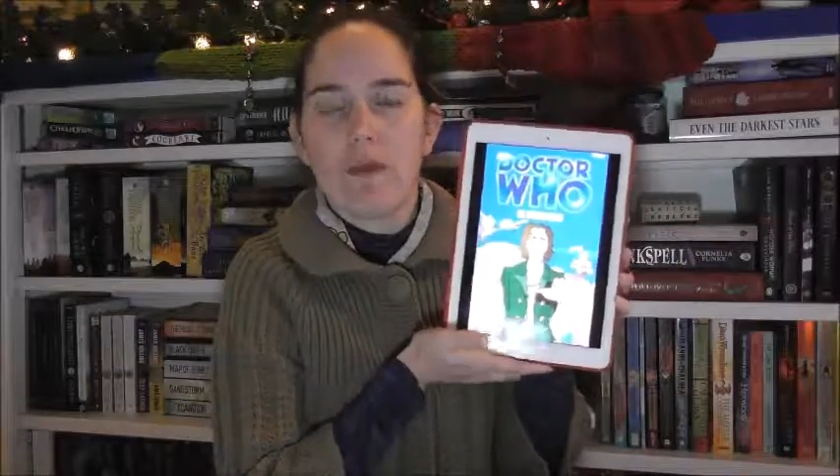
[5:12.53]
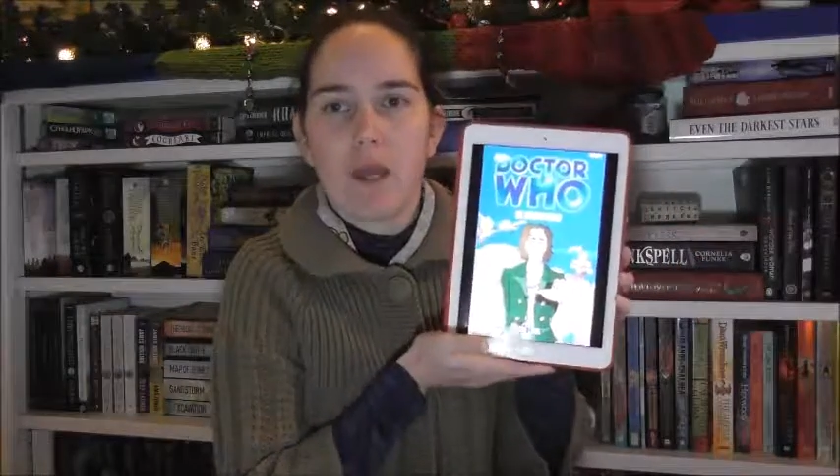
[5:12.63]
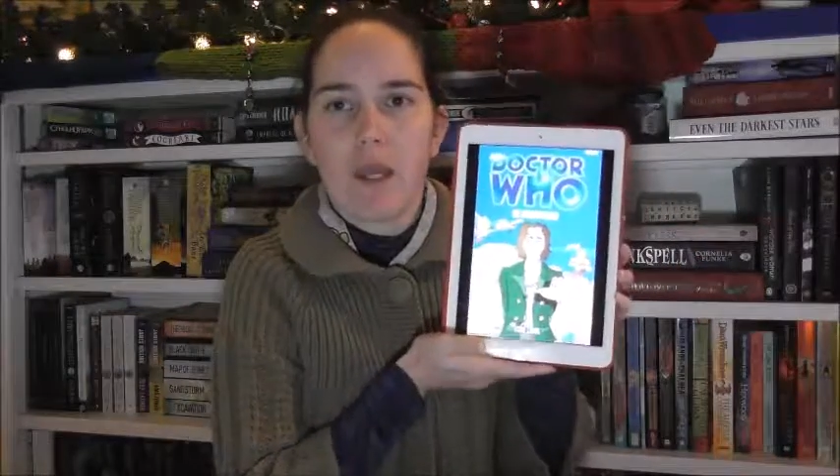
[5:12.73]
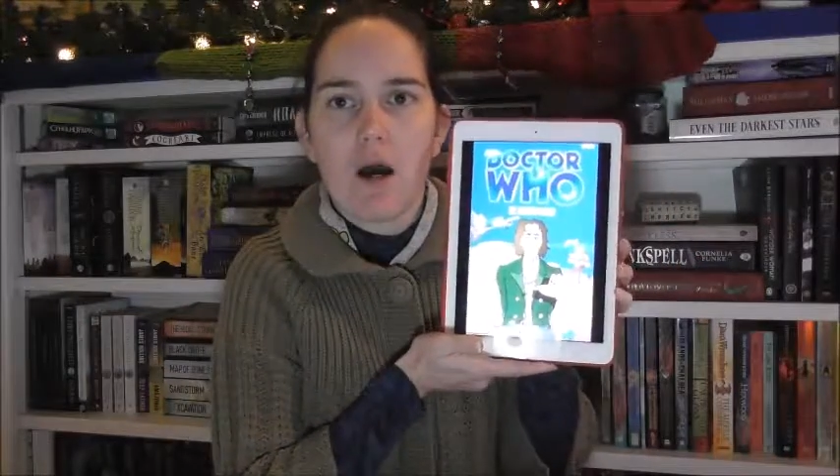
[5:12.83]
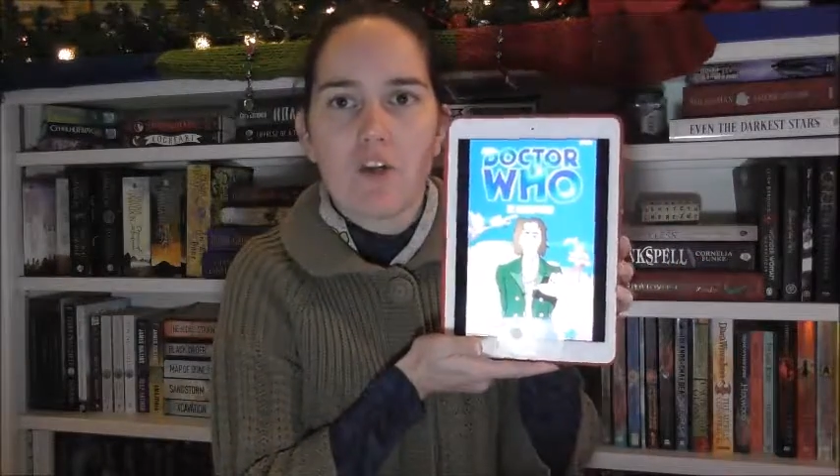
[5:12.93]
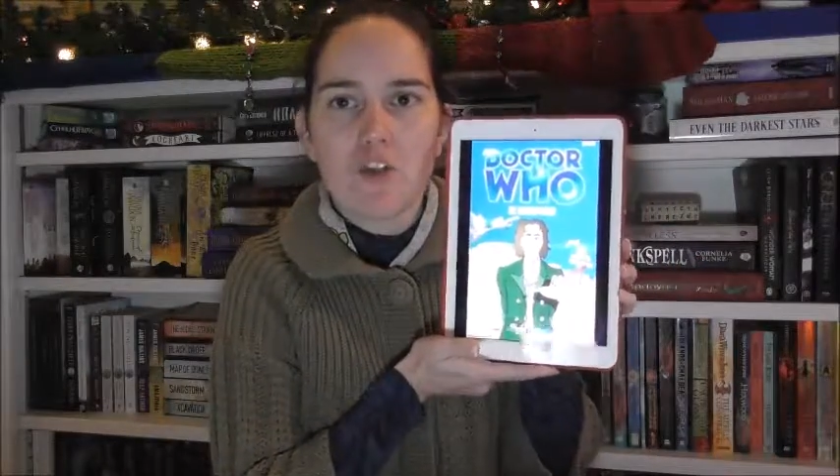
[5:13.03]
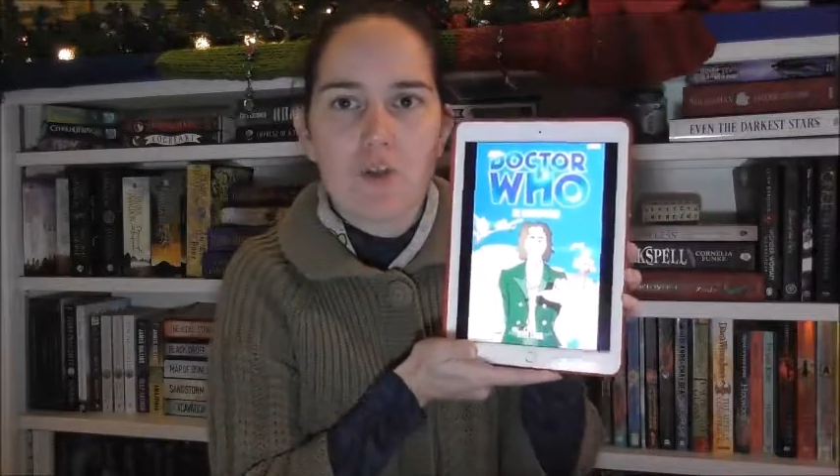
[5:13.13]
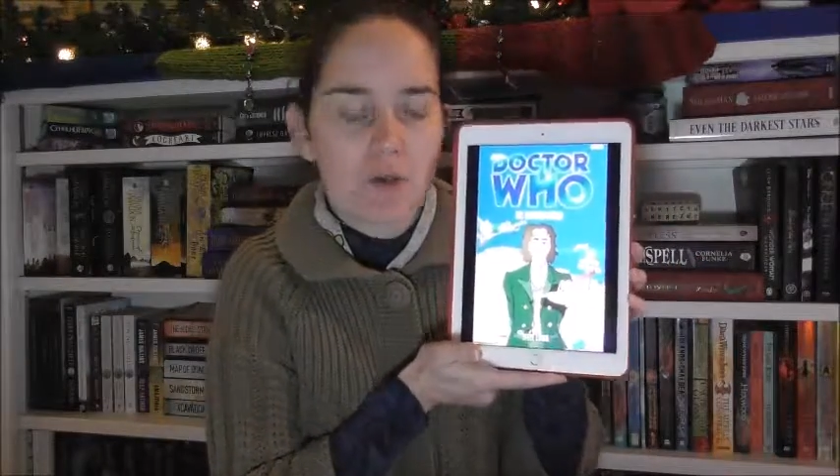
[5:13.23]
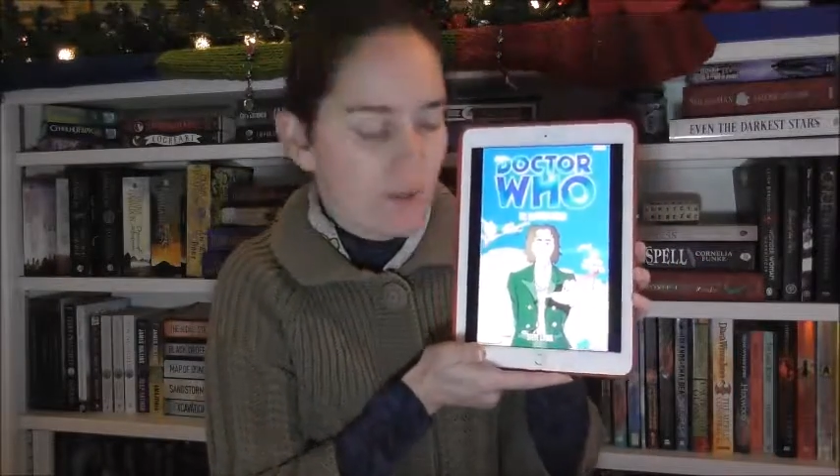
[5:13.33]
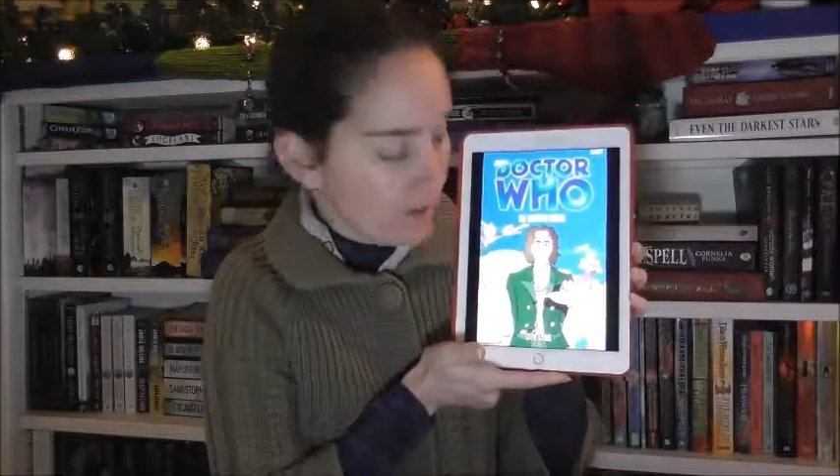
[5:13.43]
a
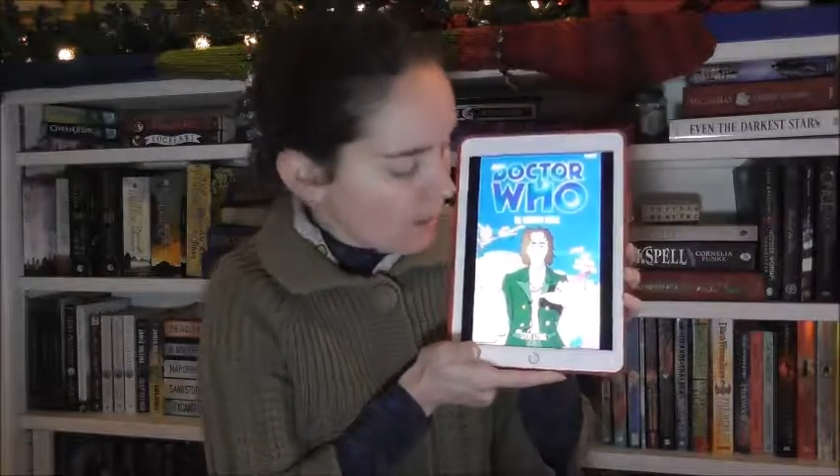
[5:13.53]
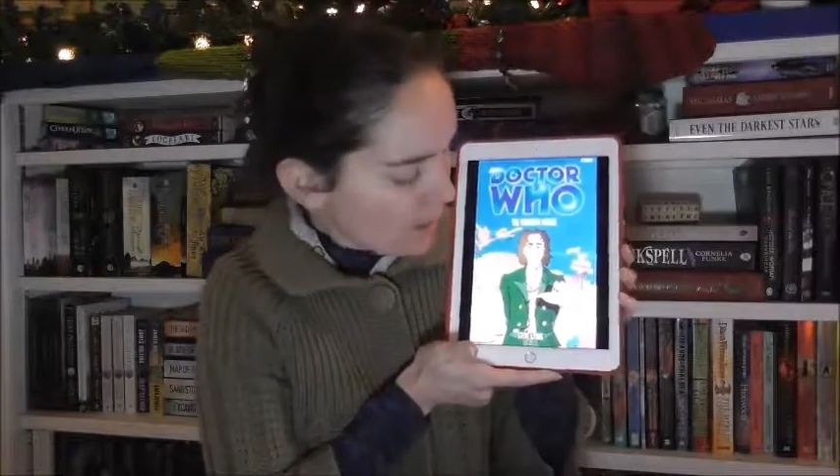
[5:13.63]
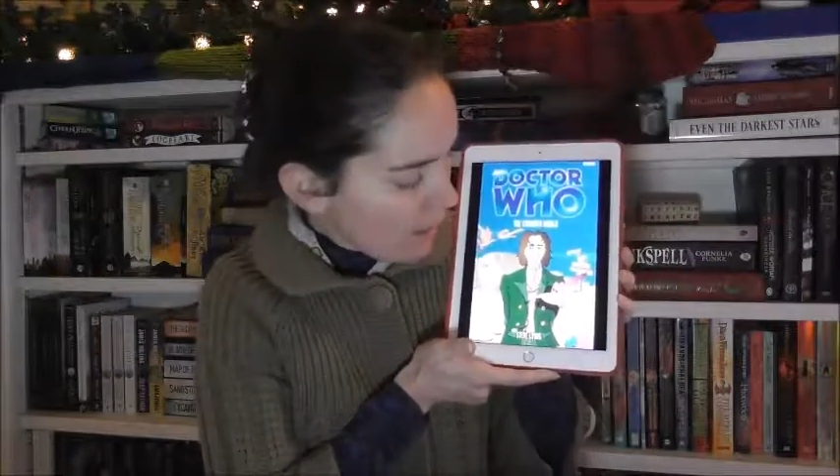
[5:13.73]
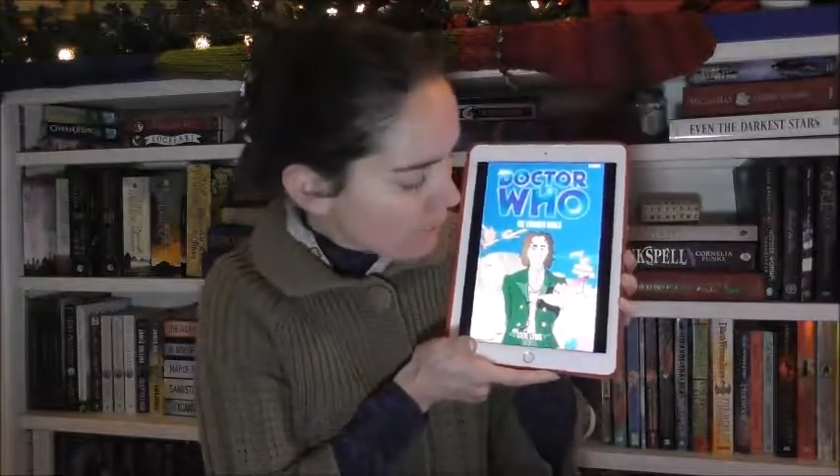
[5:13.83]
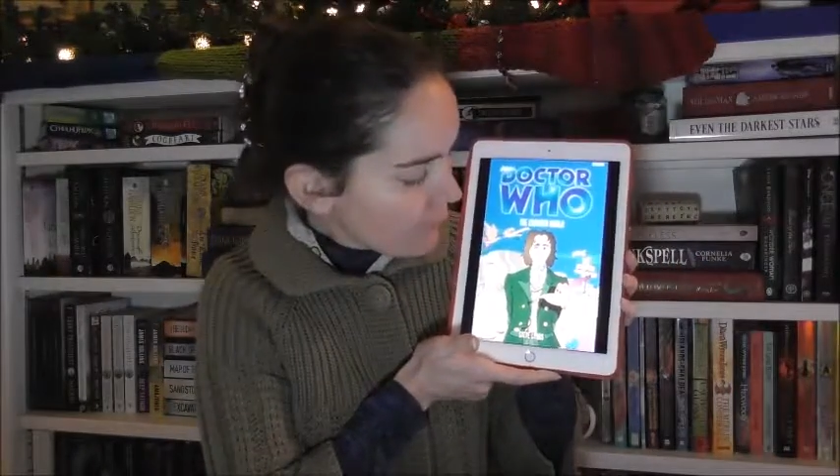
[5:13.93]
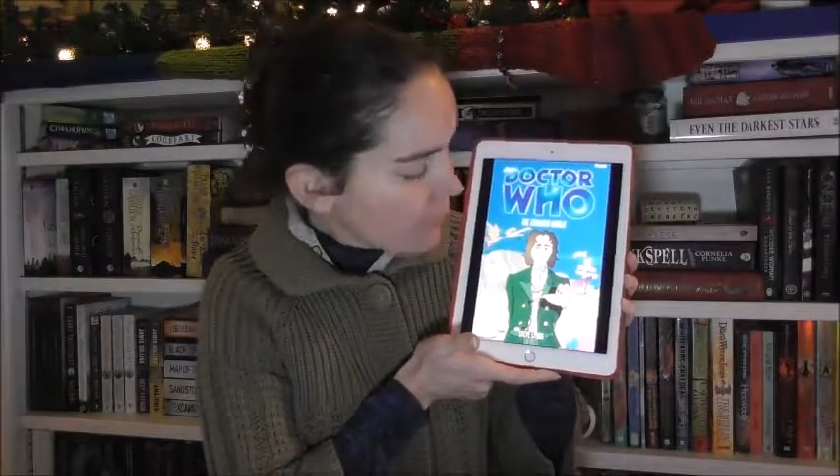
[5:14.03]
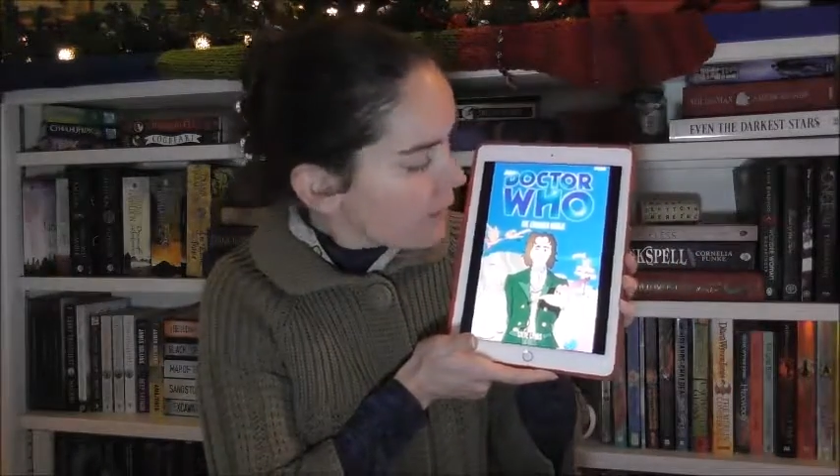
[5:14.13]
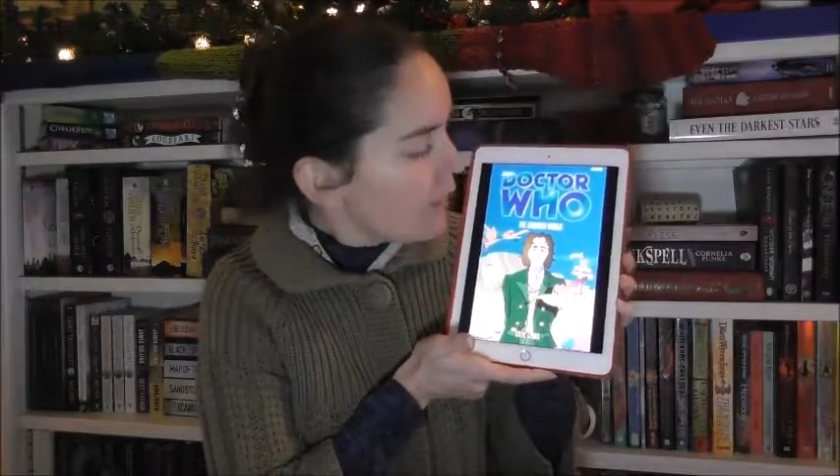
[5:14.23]
cartoon cover.